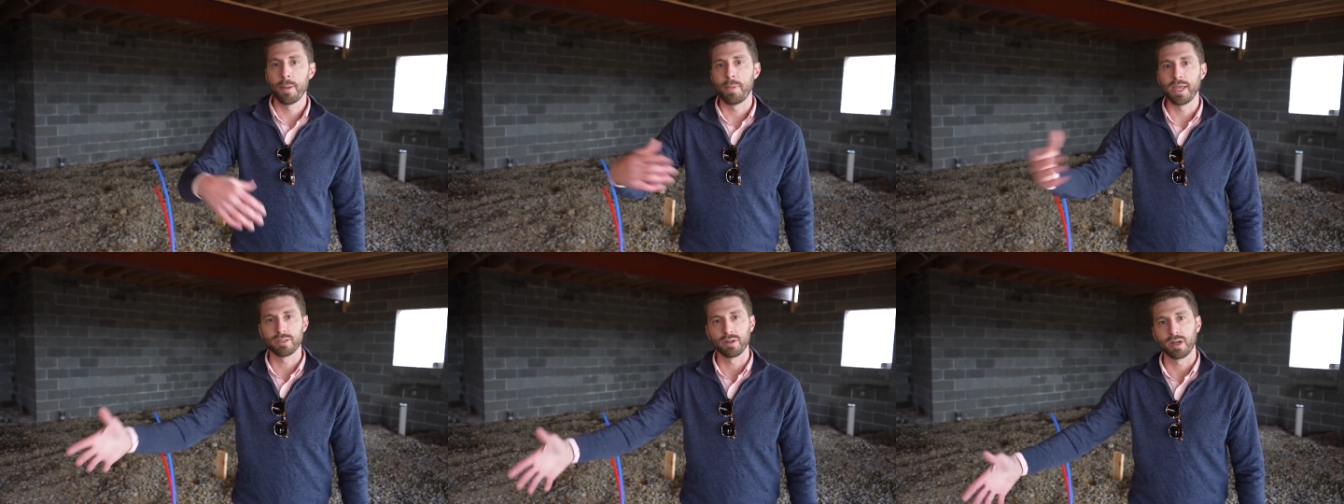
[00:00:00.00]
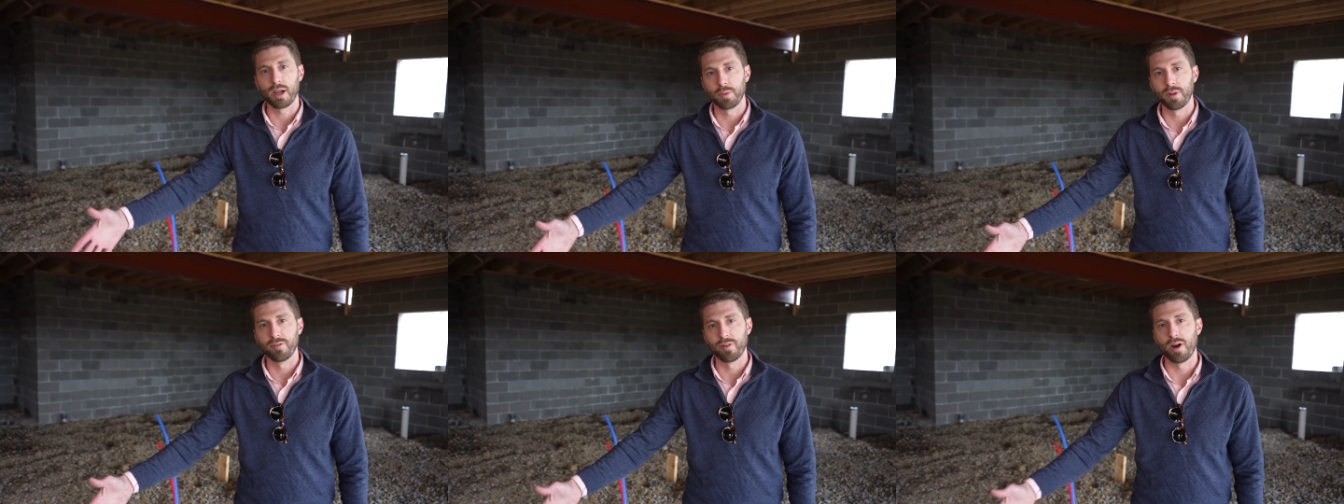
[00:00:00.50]
based on a
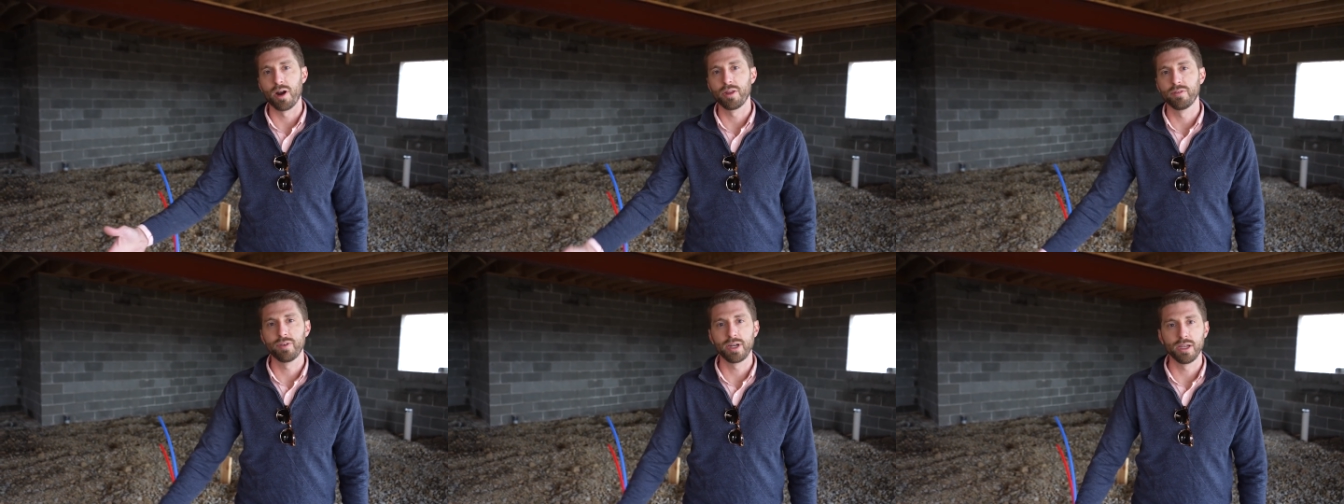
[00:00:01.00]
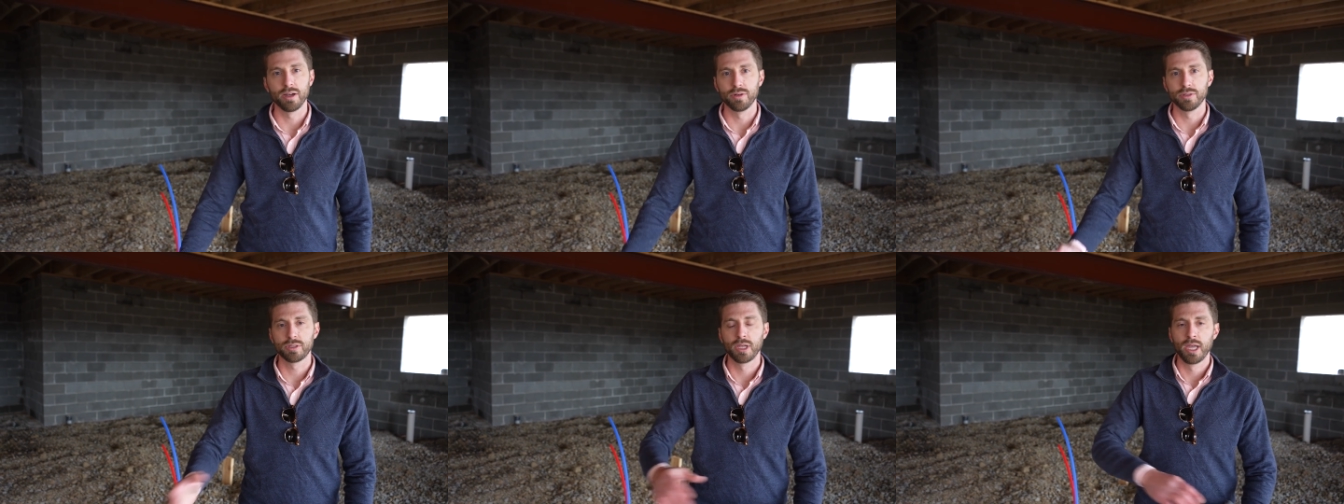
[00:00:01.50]
couple of our other
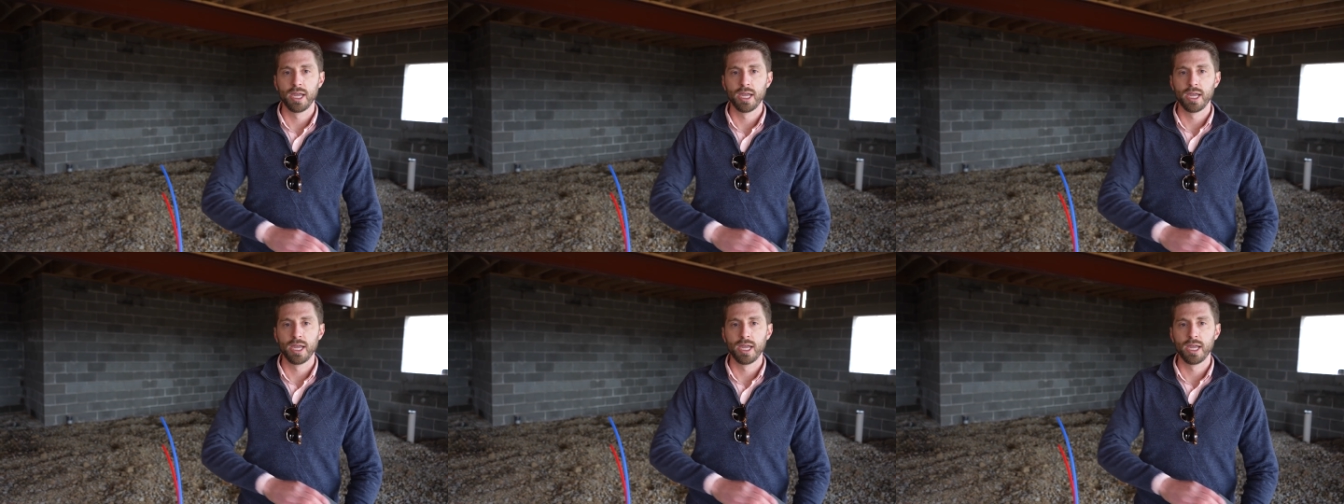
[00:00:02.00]
videos.